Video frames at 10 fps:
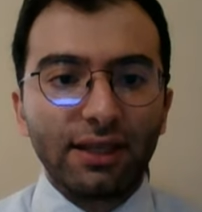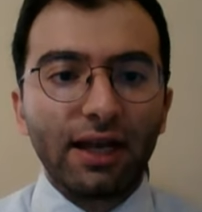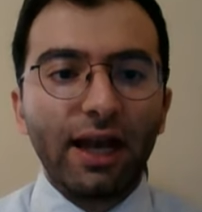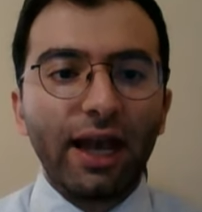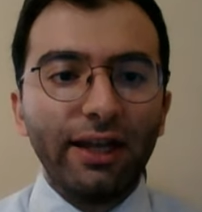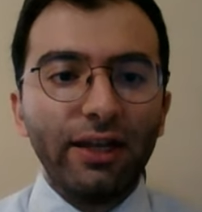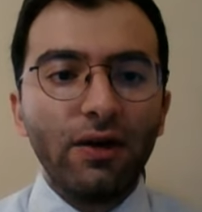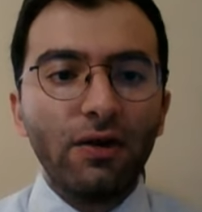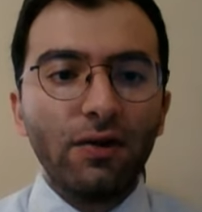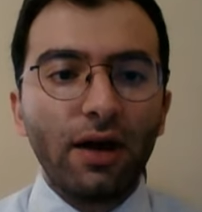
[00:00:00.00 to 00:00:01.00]
a
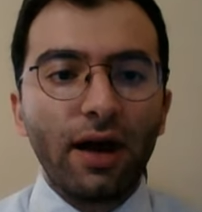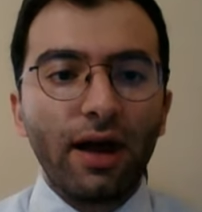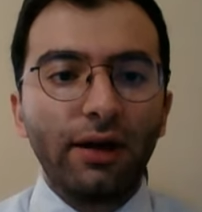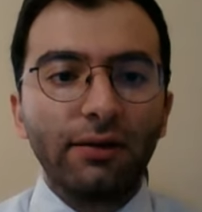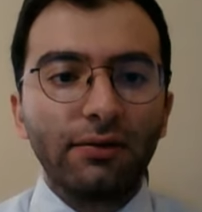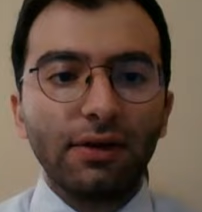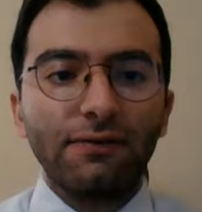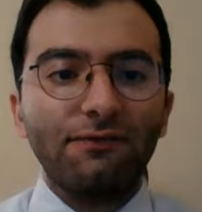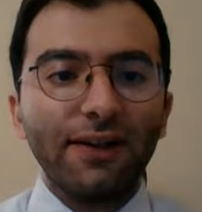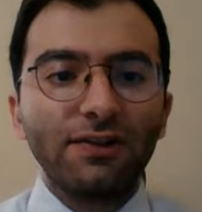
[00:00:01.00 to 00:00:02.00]
new uh,
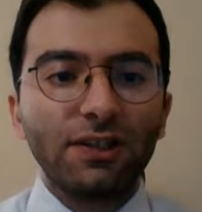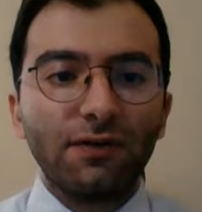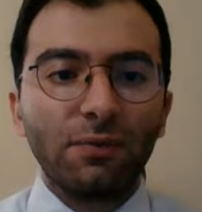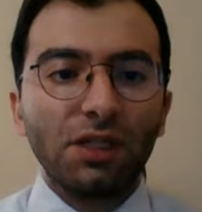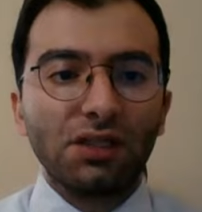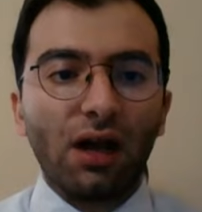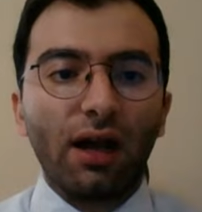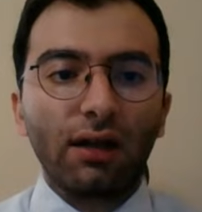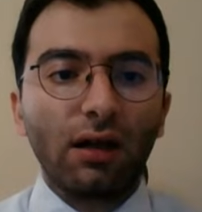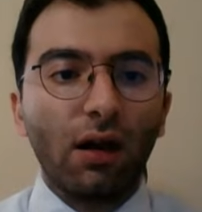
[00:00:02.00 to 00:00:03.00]
inventive missile
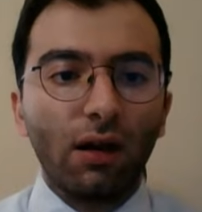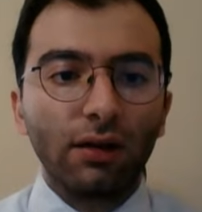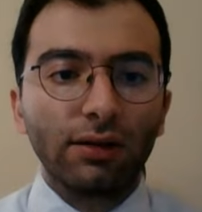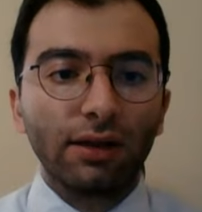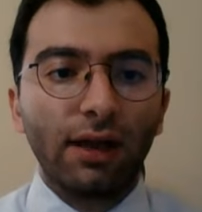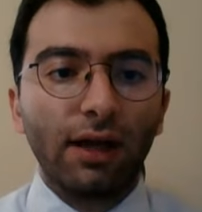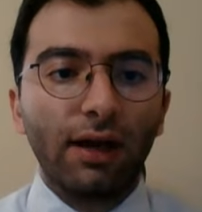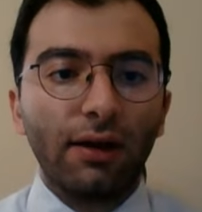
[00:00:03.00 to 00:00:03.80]
called, uh,